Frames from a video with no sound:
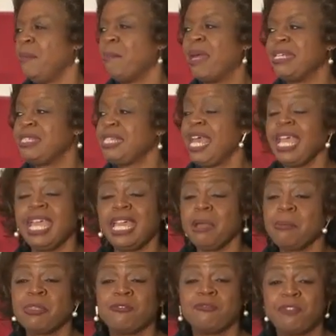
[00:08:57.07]
By taking
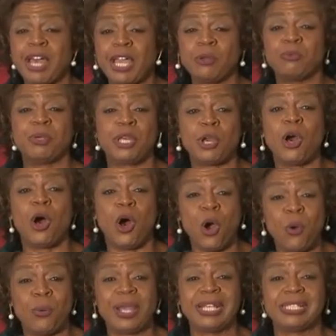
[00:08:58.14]
up the fight, we
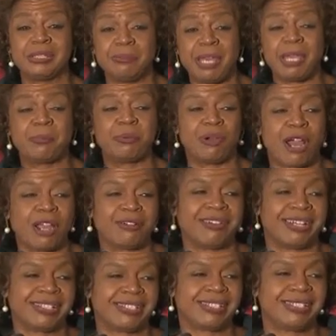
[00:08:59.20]
always make
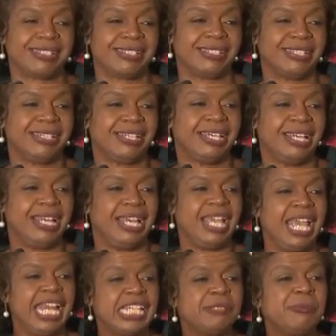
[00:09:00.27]
progress.
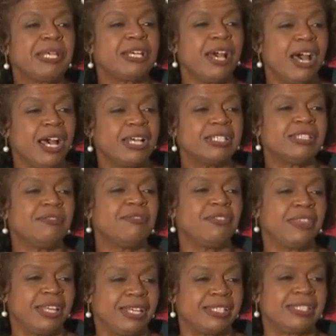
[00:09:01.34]
It is because of
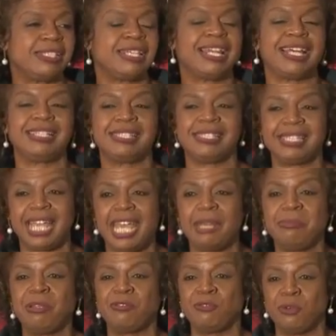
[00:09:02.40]
this that I
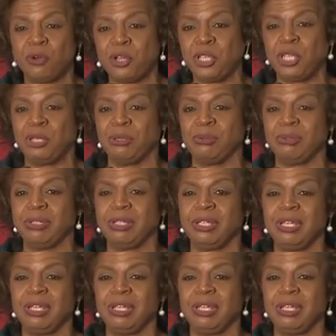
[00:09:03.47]
stand before you